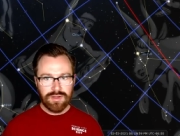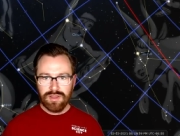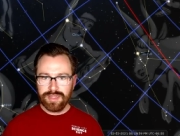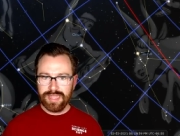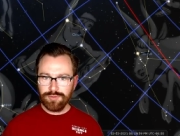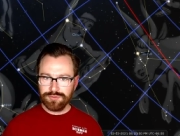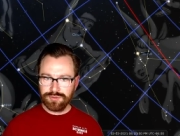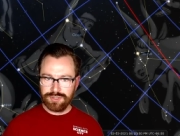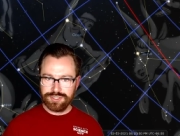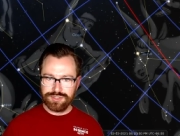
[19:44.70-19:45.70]
a Celtic
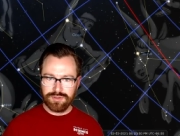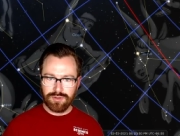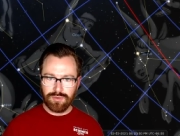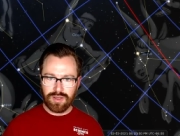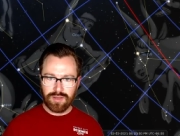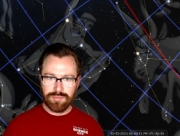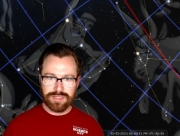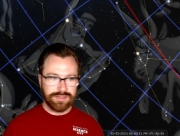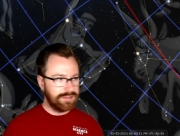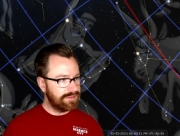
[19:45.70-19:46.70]
tradition, though, um,
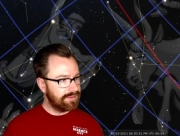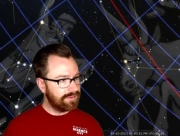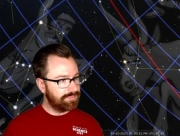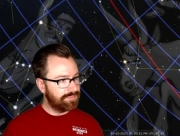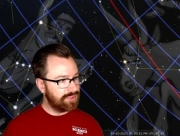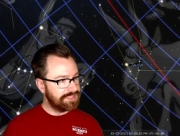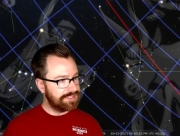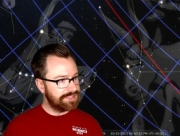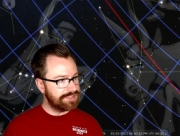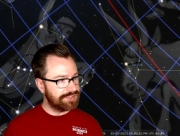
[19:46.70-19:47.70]
uh,
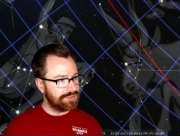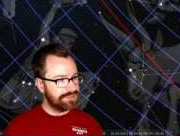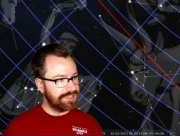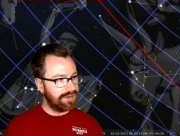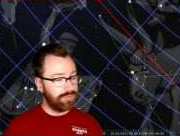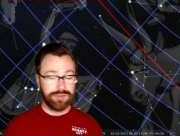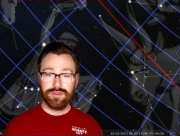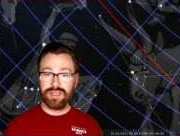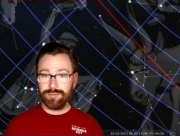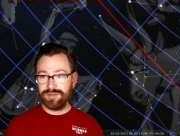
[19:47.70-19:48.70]
Perseus is associated with
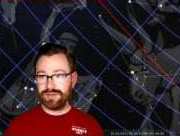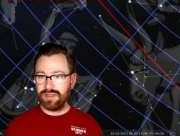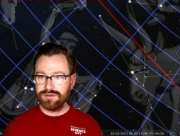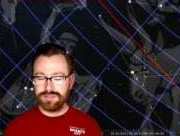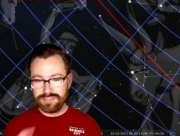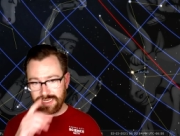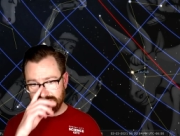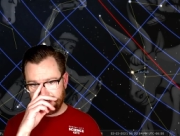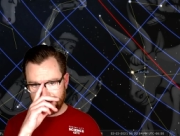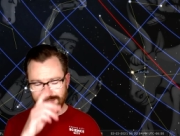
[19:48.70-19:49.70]
a couple different characters,
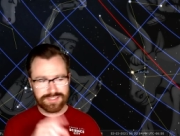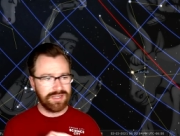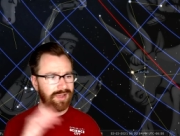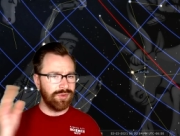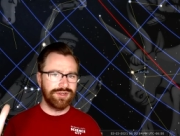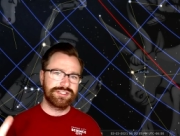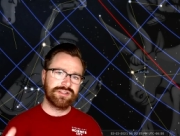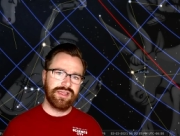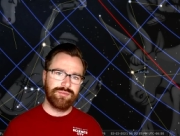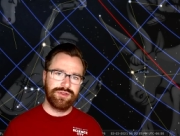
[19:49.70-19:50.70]
as is the case. And I want a
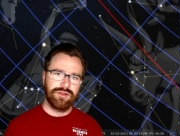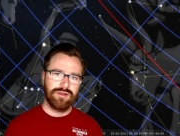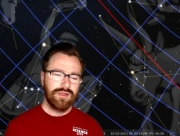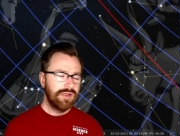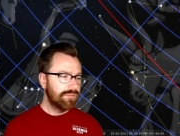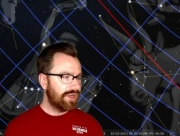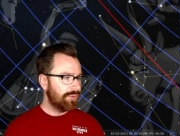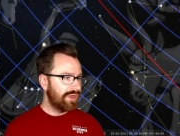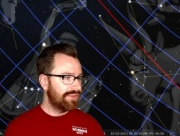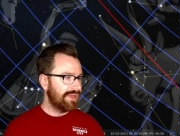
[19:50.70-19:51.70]
disclaimer here, by the
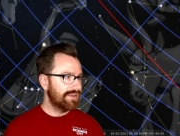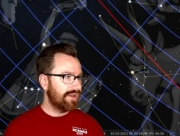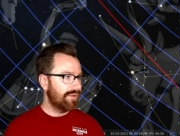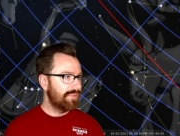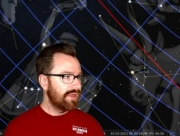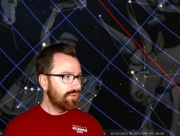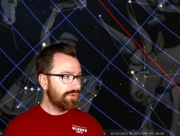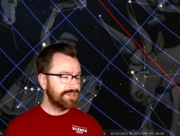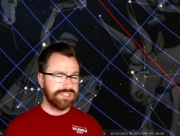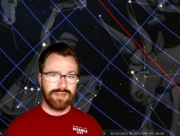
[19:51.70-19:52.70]
way, that um,
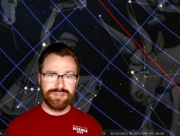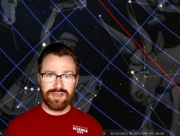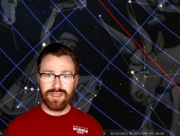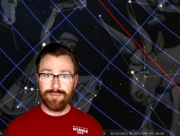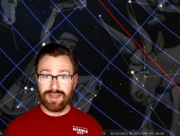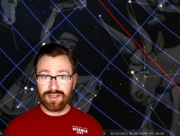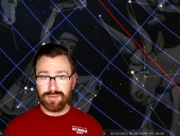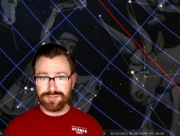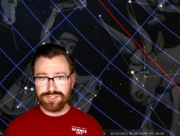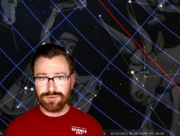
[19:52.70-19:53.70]
we're just going to be talking about a
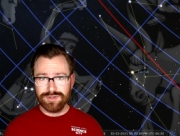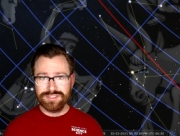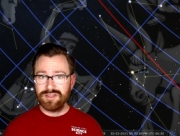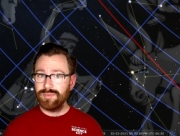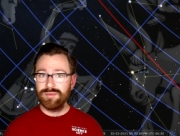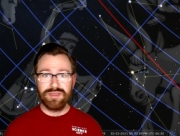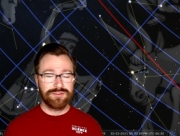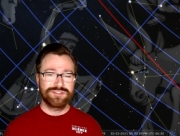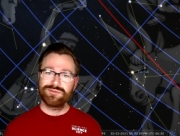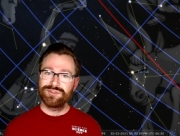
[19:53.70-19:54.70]
couple stories. There may be
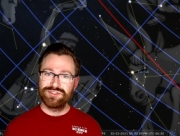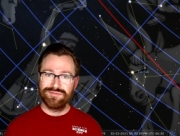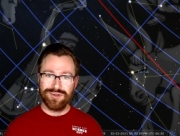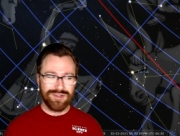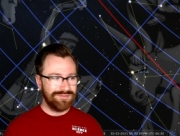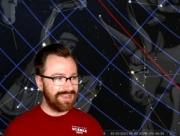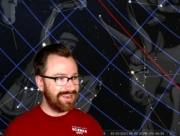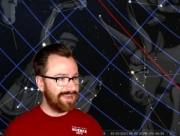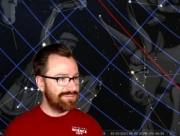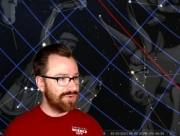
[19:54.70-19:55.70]
other stories you've heard of that
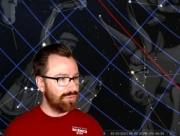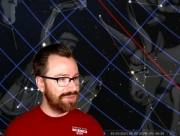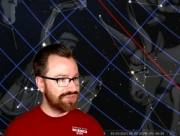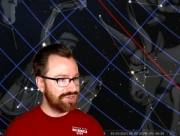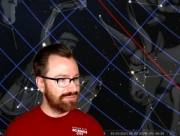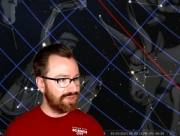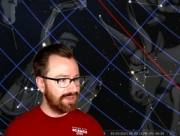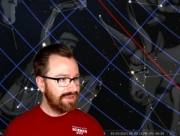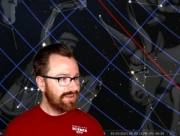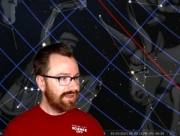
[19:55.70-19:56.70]
I don't mention, but
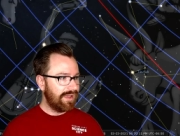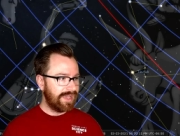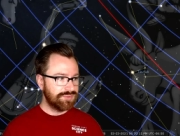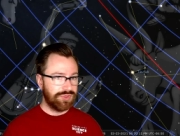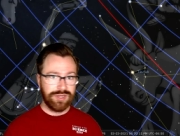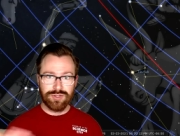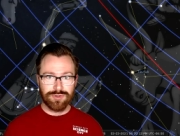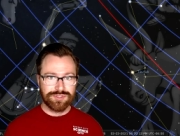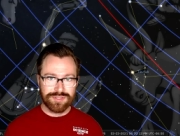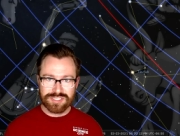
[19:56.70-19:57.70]
uh, as with any
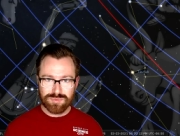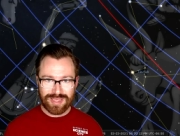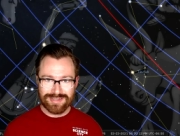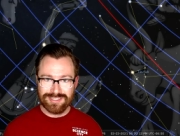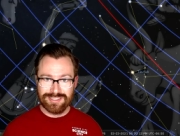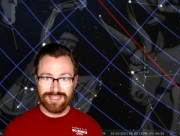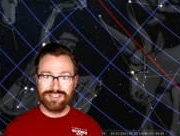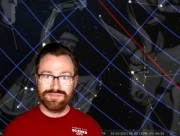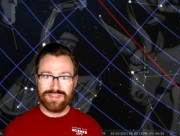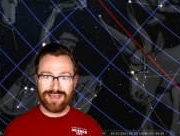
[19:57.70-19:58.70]
culture that spans
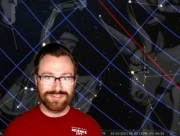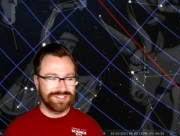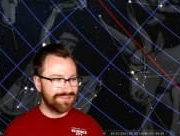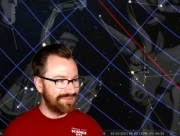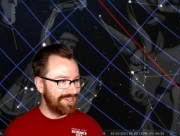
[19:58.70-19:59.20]
tens of thousands of